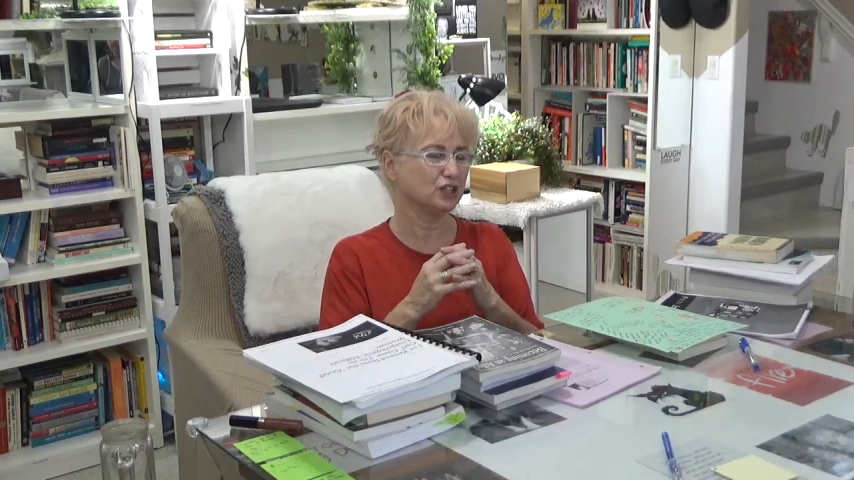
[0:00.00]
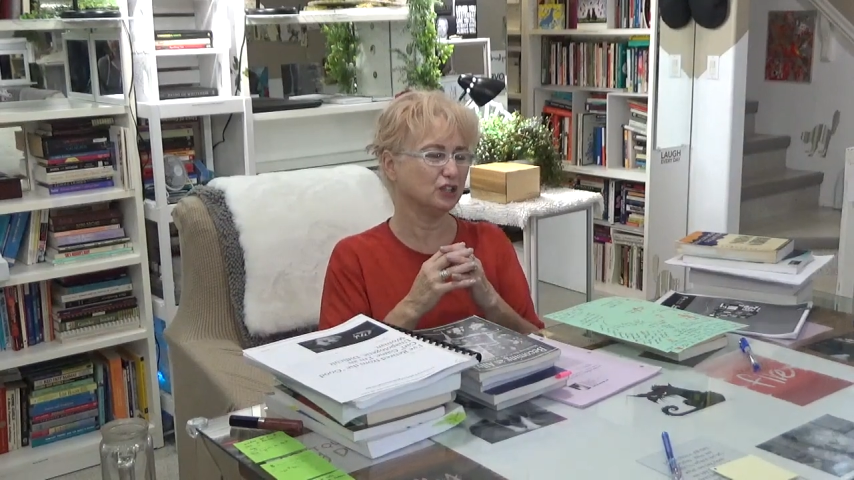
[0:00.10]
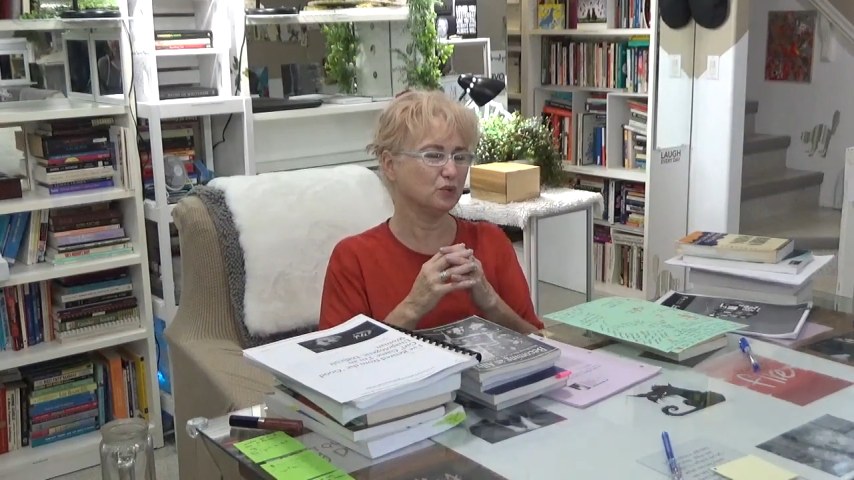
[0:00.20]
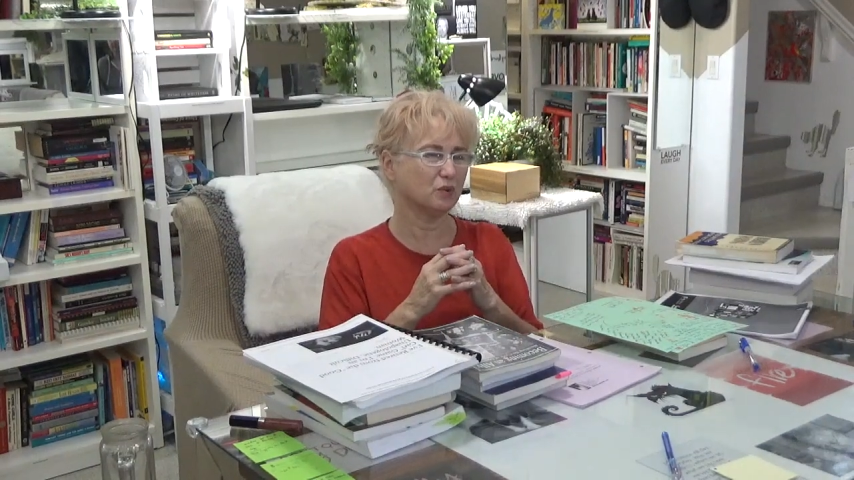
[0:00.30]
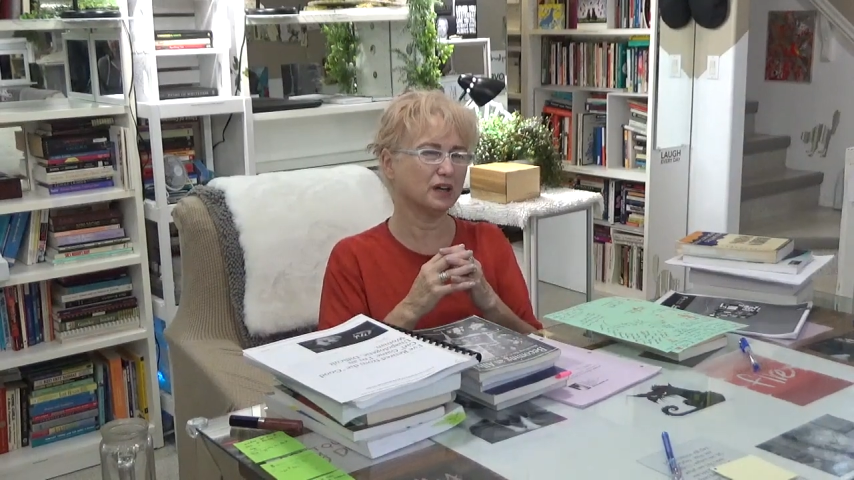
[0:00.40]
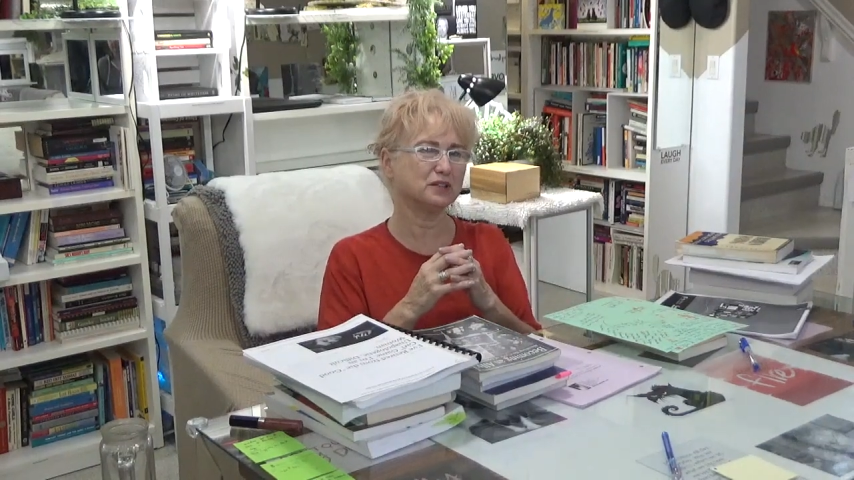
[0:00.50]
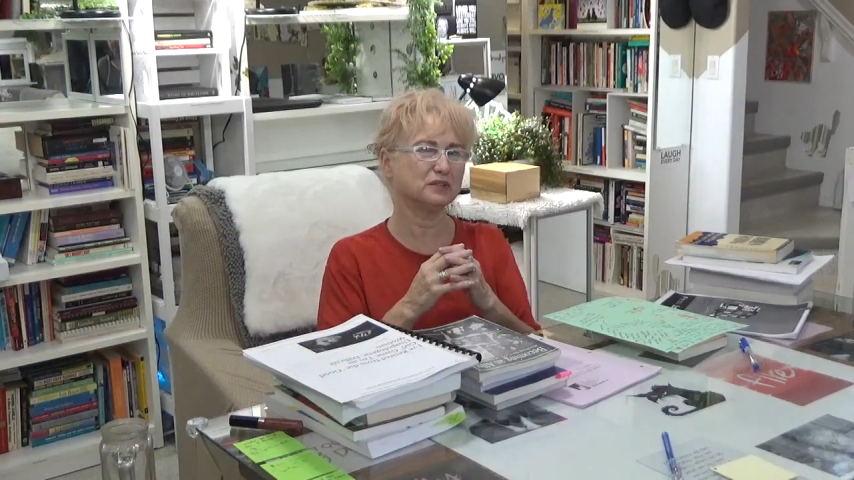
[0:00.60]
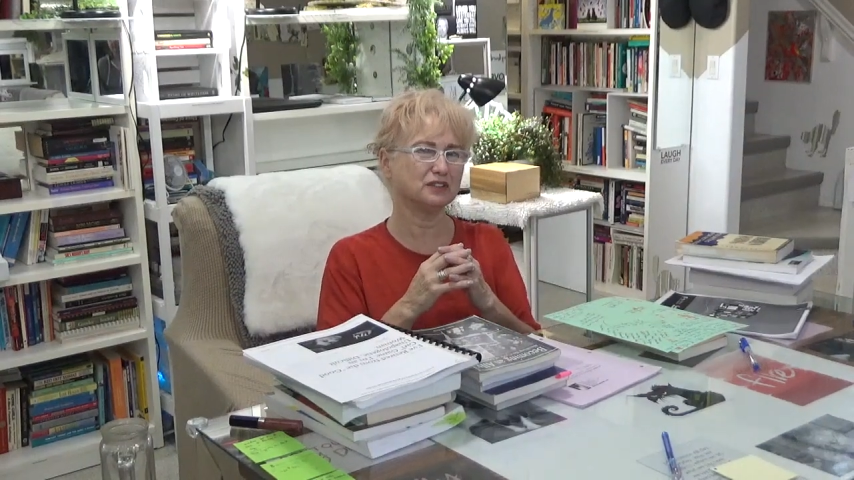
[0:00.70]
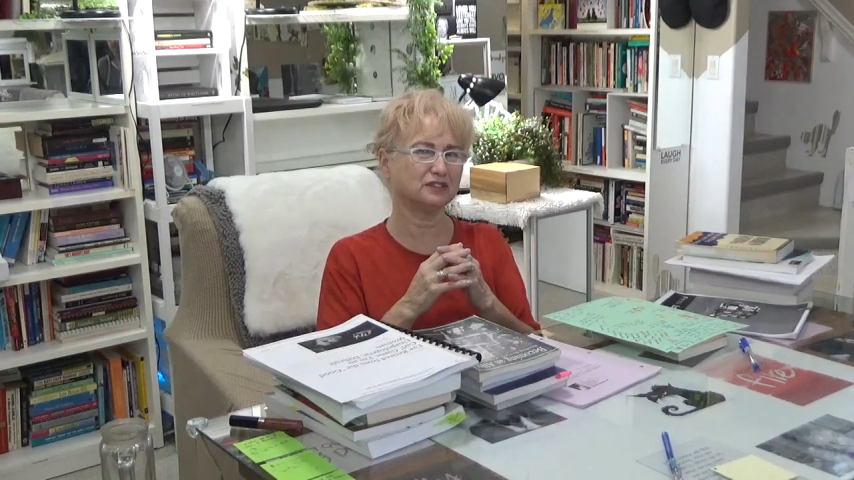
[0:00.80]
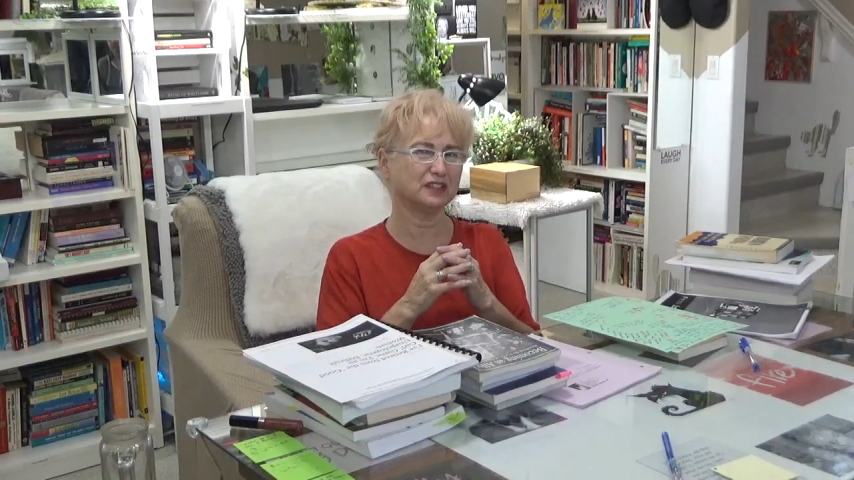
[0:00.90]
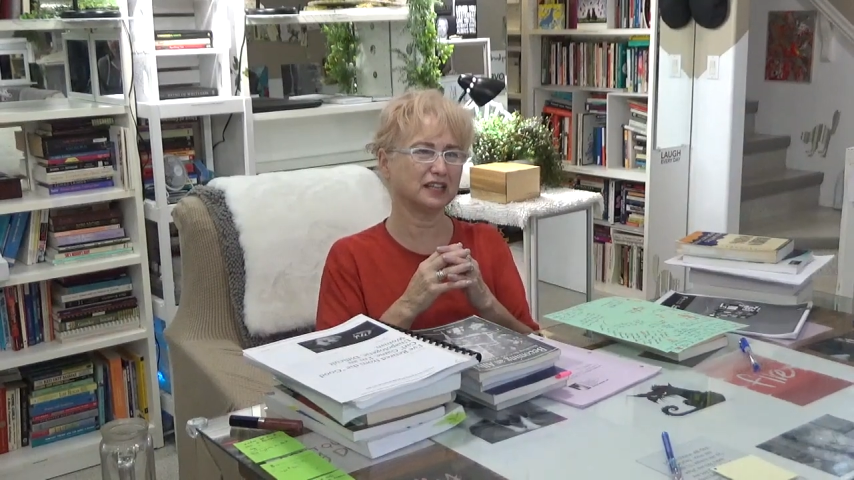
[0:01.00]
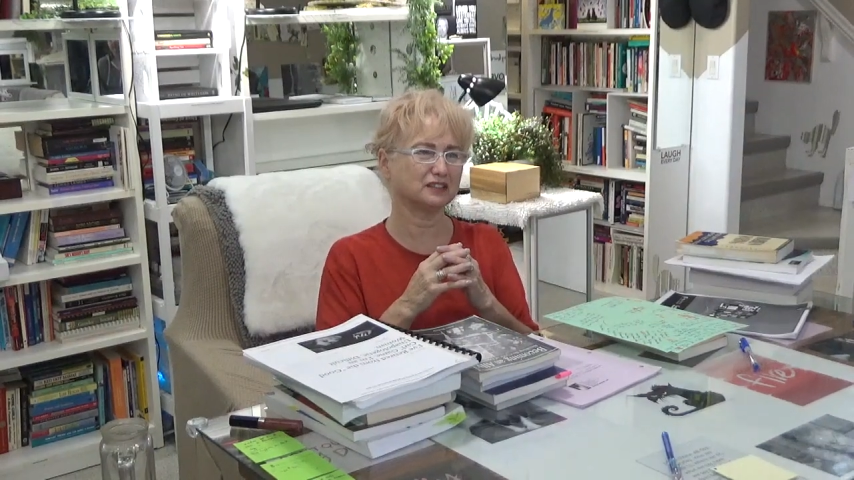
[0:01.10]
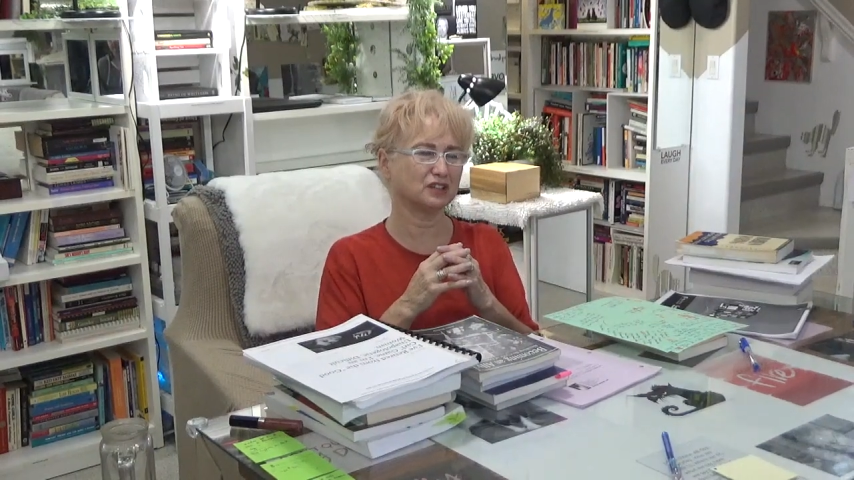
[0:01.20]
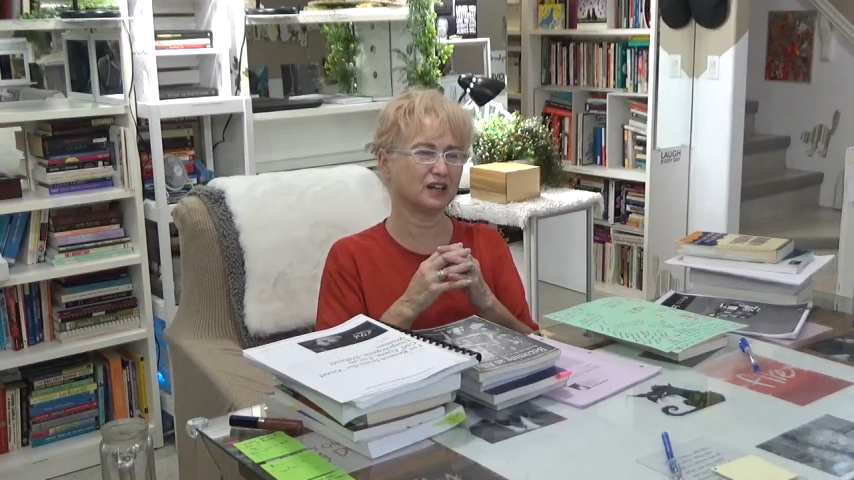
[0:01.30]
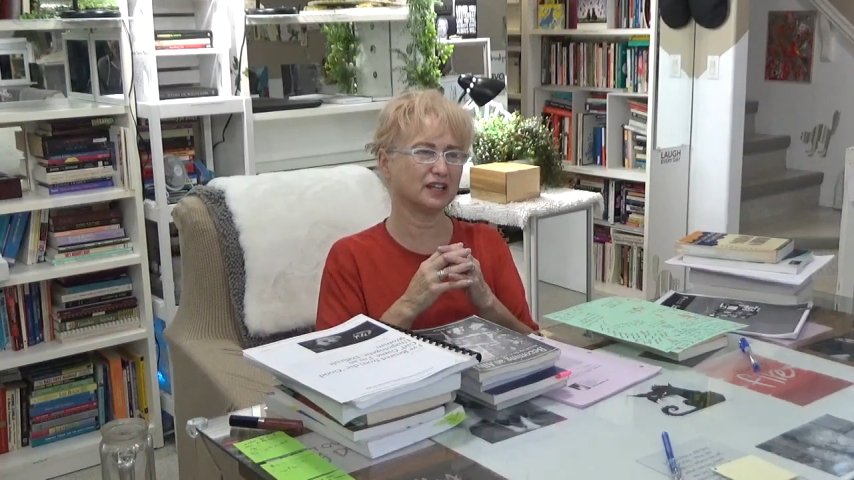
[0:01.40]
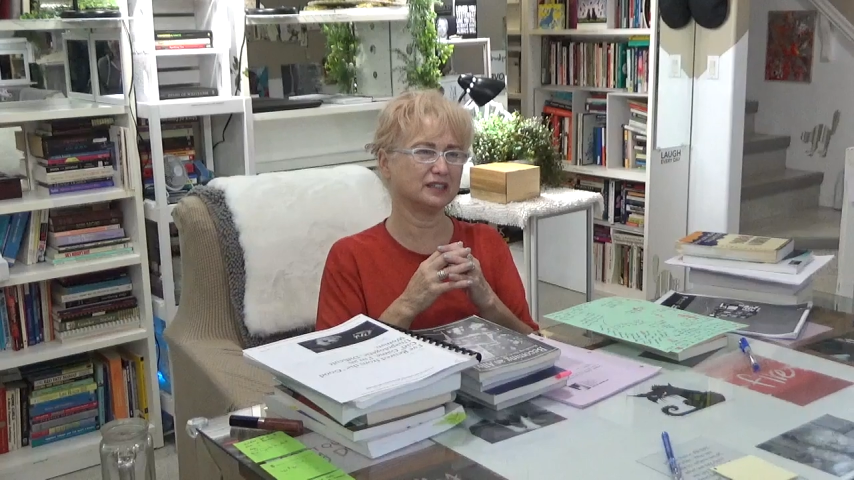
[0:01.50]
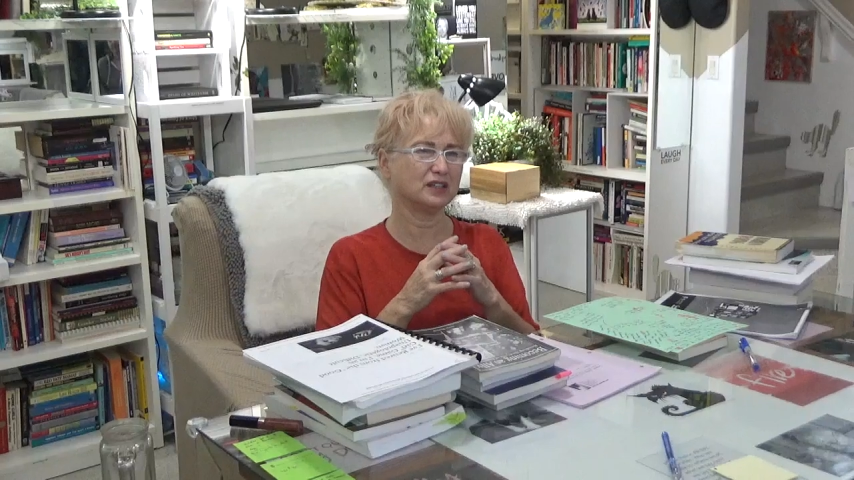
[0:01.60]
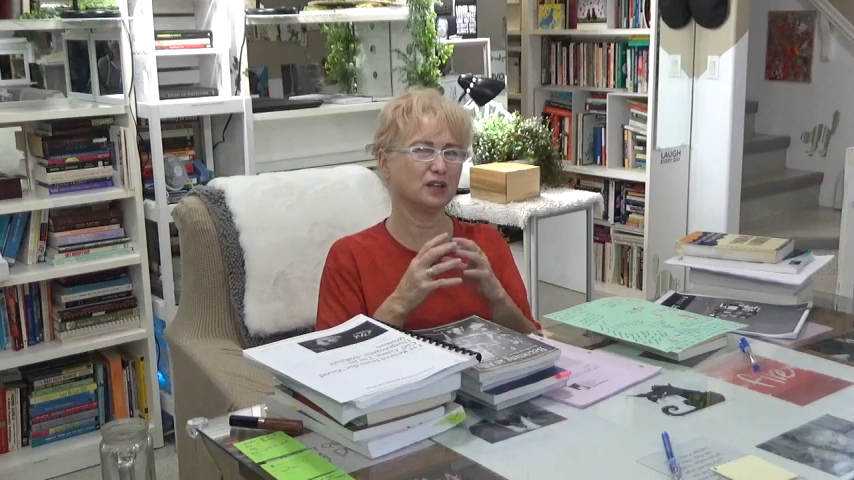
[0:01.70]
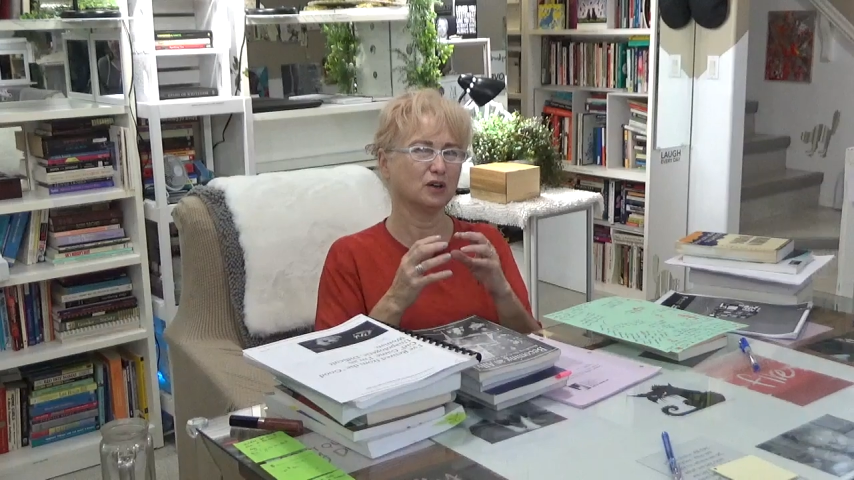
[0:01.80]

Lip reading: you want to reflect on,